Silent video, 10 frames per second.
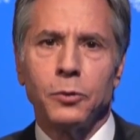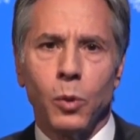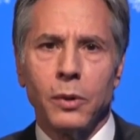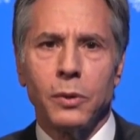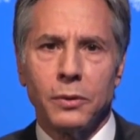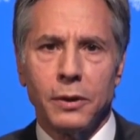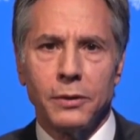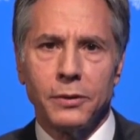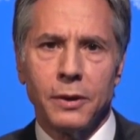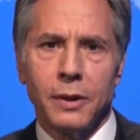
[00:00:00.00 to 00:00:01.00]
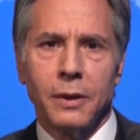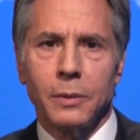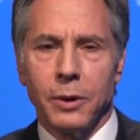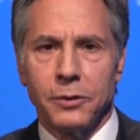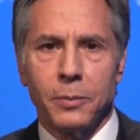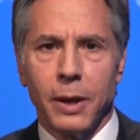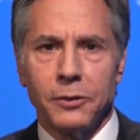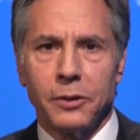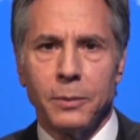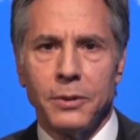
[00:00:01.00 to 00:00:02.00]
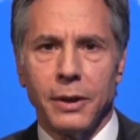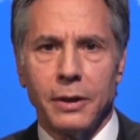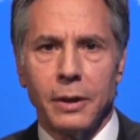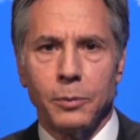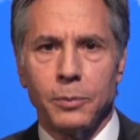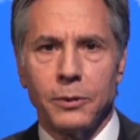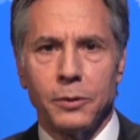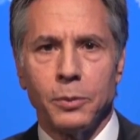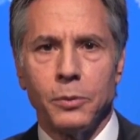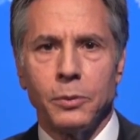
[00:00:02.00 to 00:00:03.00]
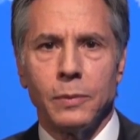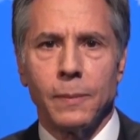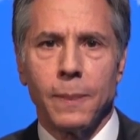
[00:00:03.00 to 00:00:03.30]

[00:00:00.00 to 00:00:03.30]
Sunday's CBS Face the Nation, Secretary of State Antony